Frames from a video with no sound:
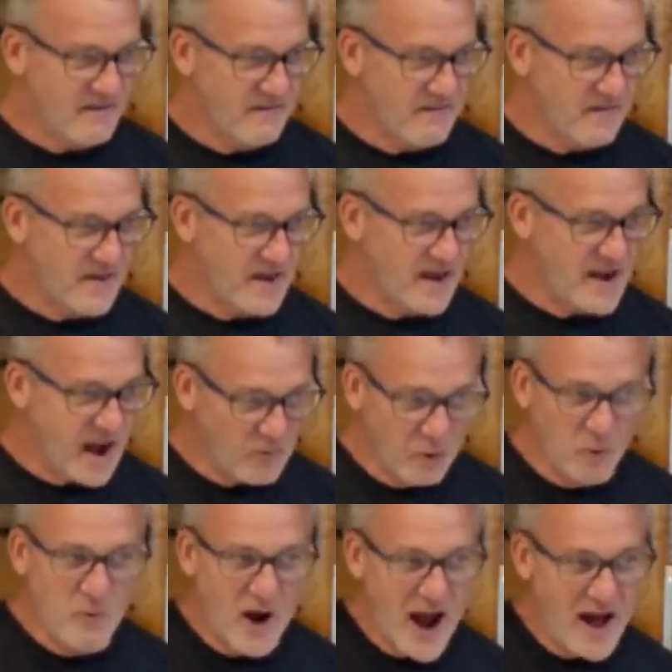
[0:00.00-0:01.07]
And now we're
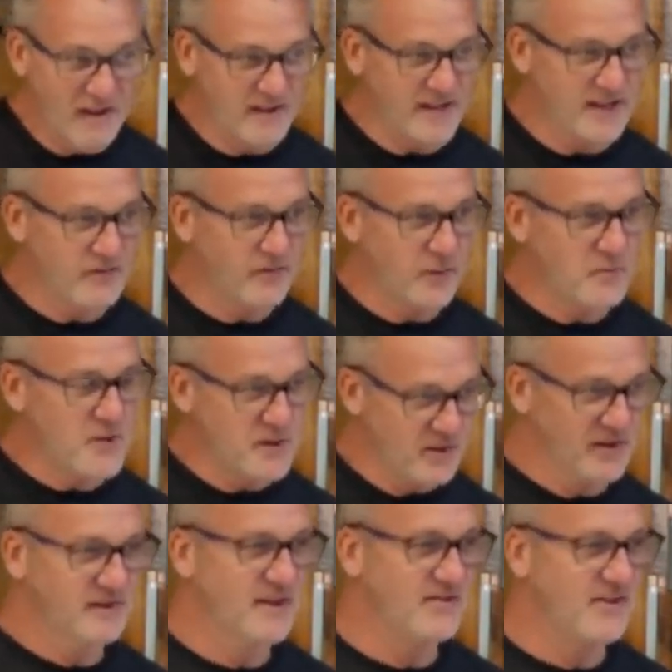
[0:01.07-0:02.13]
rallying for people that
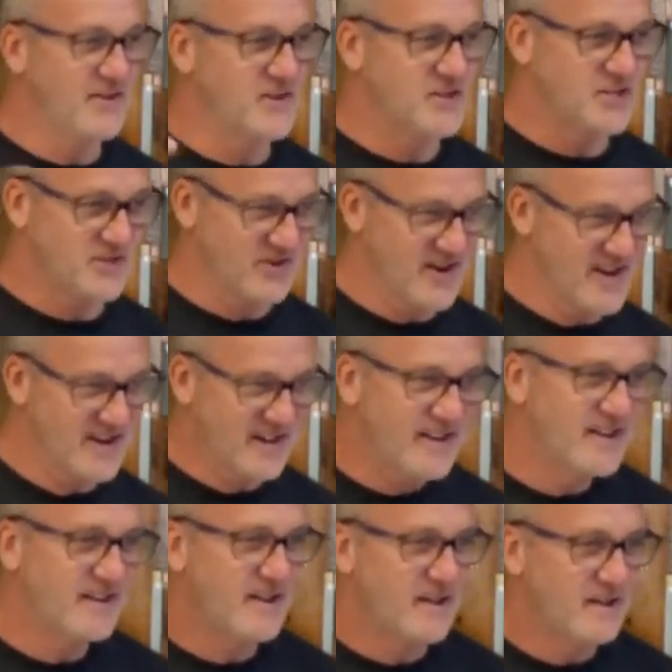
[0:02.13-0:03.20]
live on this street,
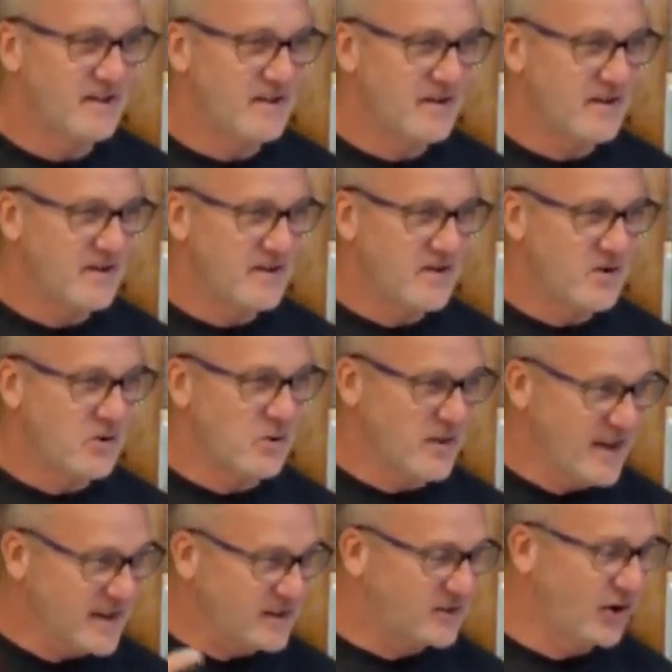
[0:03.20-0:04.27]
who then
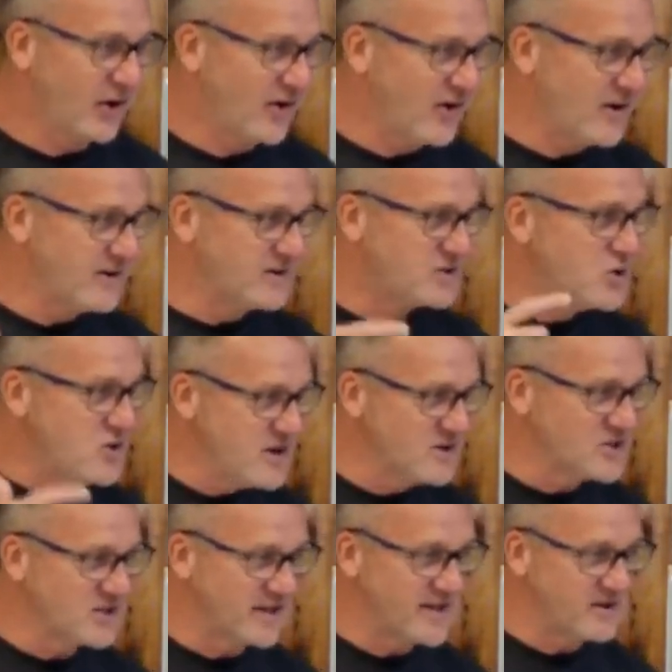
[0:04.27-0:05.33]
in turn, 2 years
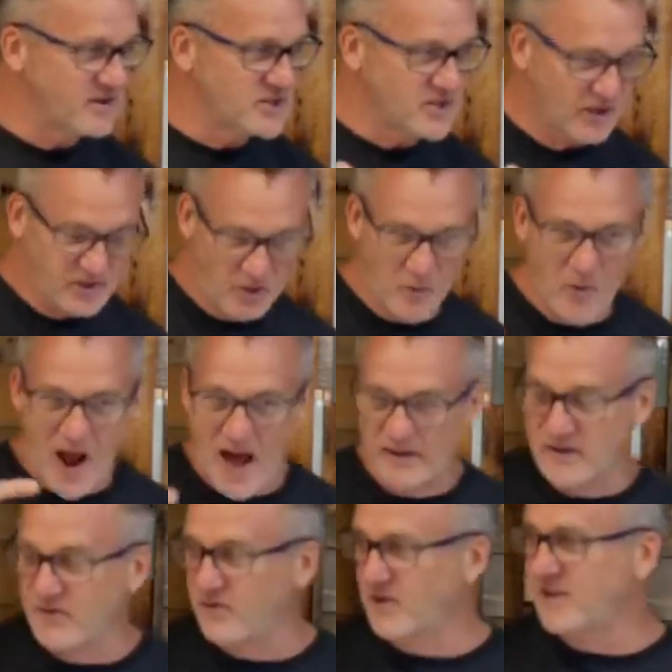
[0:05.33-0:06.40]
later, start to rally
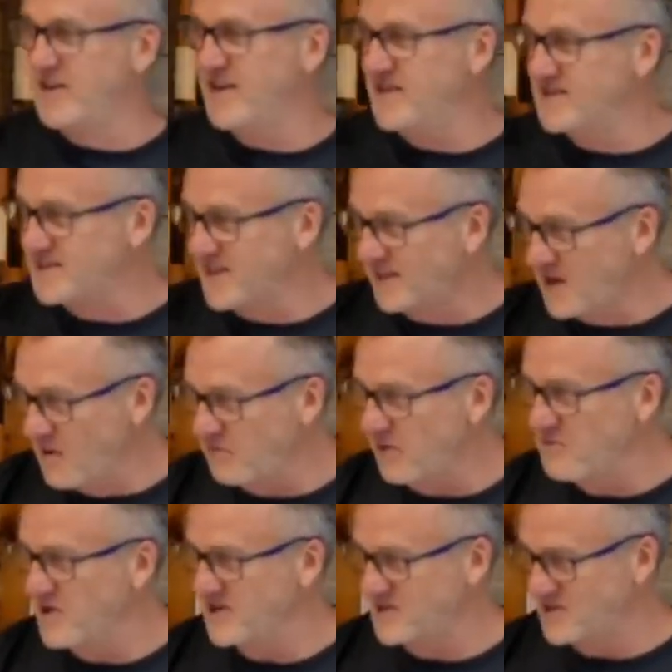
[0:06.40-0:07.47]
for kids that come from
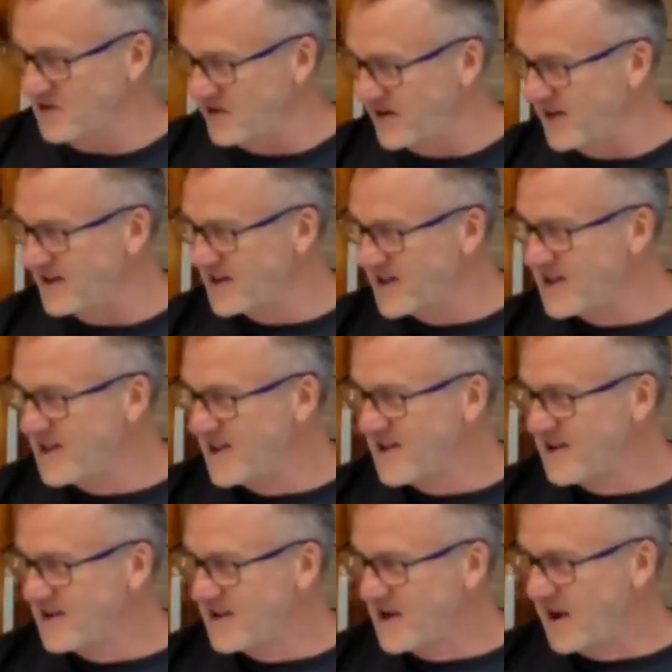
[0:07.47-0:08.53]
Minnesota.
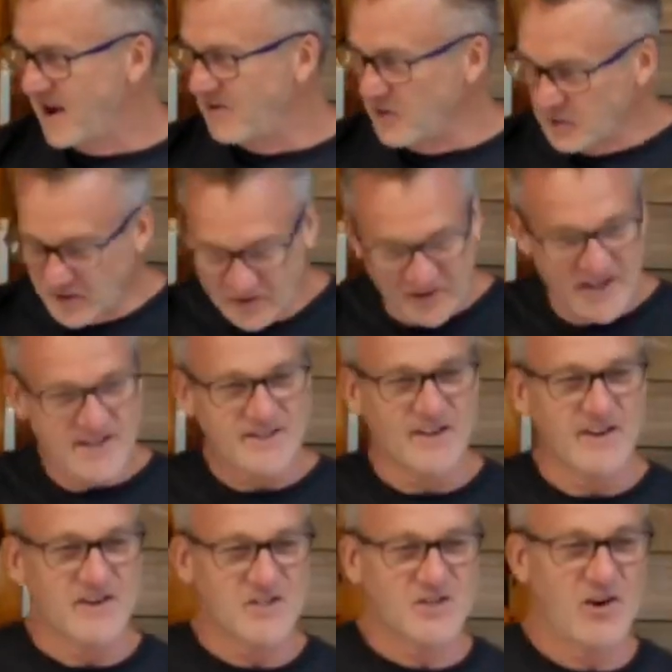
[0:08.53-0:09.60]
And those kids are
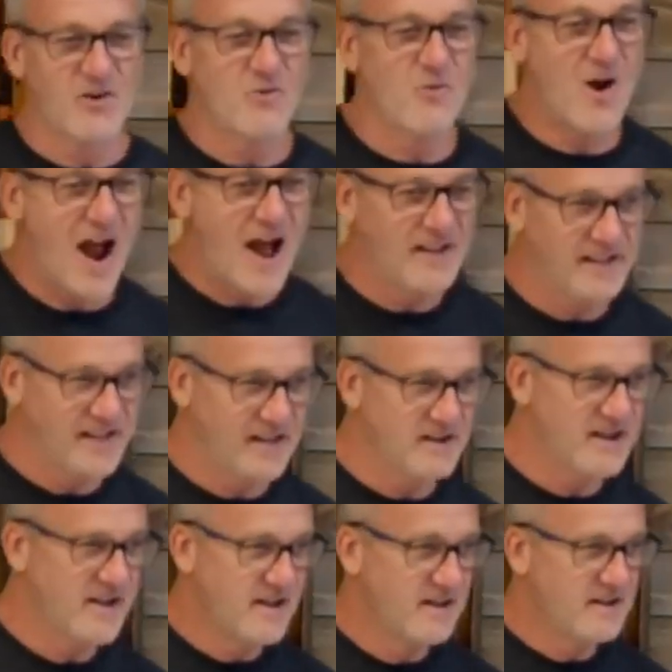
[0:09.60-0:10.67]
going to start rallying
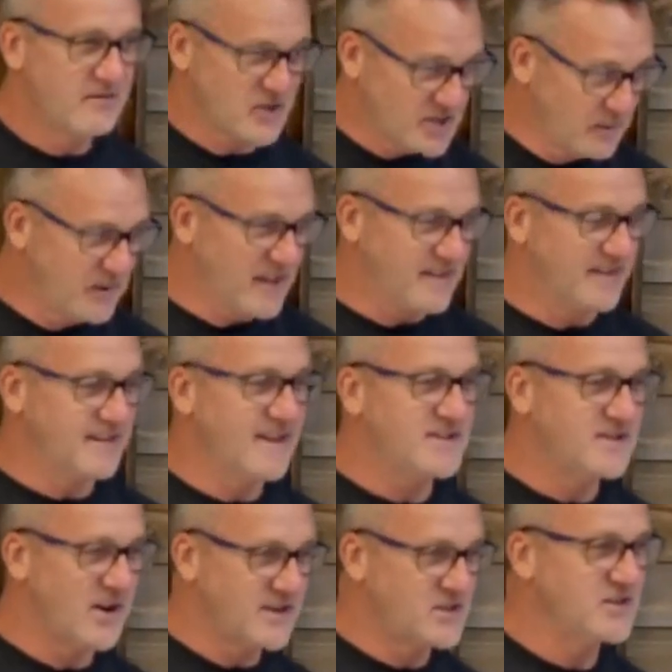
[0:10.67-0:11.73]
for somebody that they
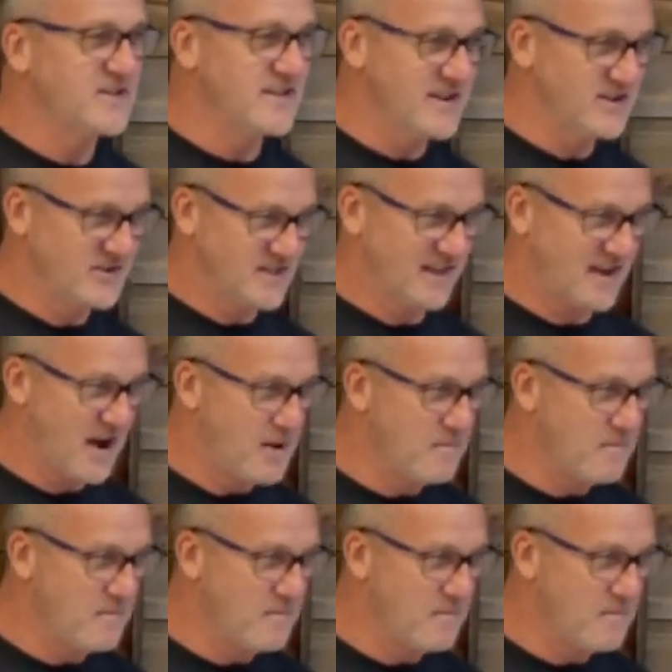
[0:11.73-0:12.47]
touch in the years to come.